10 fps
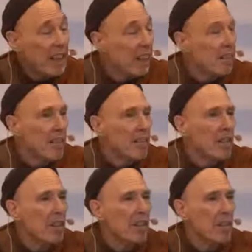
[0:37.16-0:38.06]
I've never
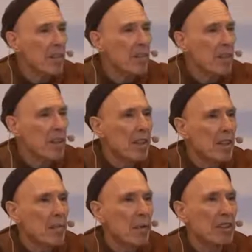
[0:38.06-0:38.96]
heard of.
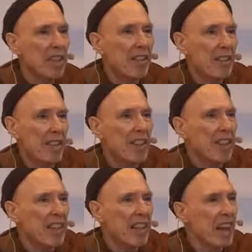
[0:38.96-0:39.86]
Because even in
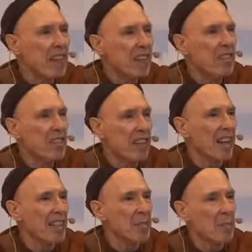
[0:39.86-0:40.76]
the canonical
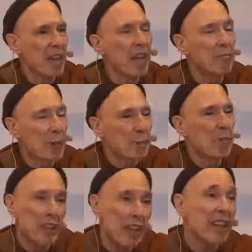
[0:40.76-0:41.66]
text, we have
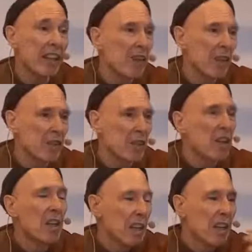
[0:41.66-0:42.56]
people taking refuge,
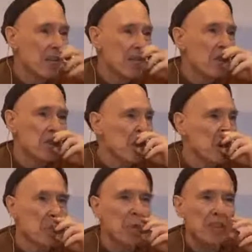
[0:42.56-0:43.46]
during
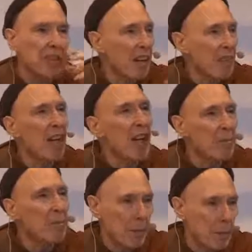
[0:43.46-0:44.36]
the Buddha's lifetime,
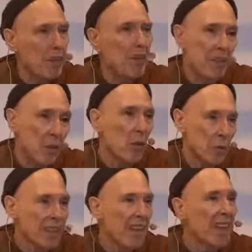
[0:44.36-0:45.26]
people are
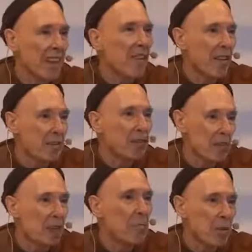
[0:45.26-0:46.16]
always taking
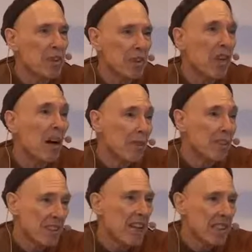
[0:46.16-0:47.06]
refuge in Buddha, Dharma,
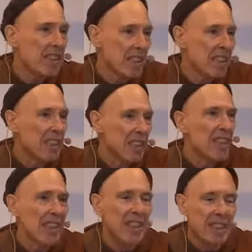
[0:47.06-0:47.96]
Sangha,
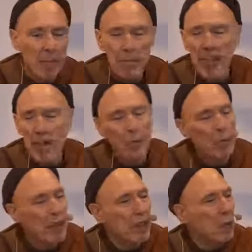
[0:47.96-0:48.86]
and then that became
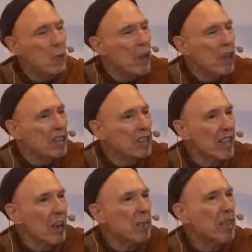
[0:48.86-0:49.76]
like a
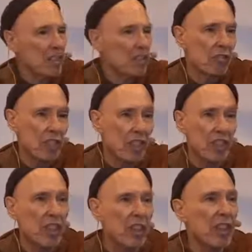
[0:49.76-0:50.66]
well-established tradition.